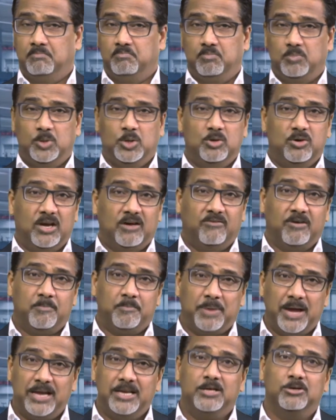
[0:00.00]
You have a
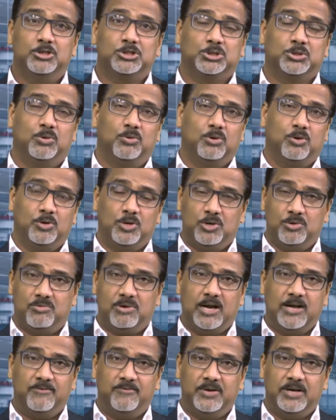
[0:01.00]
patio stone on your
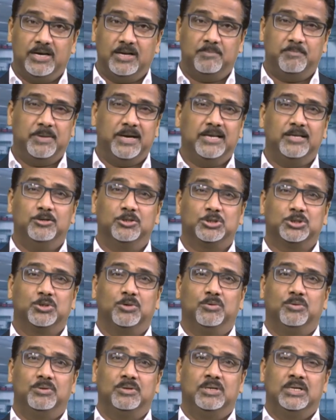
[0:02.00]
driveway, and patio
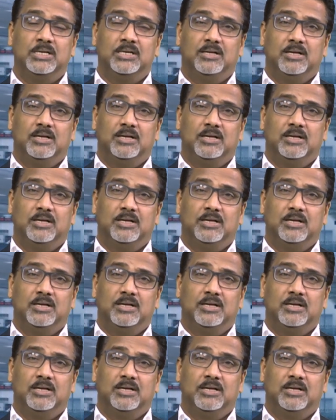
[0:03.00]
stone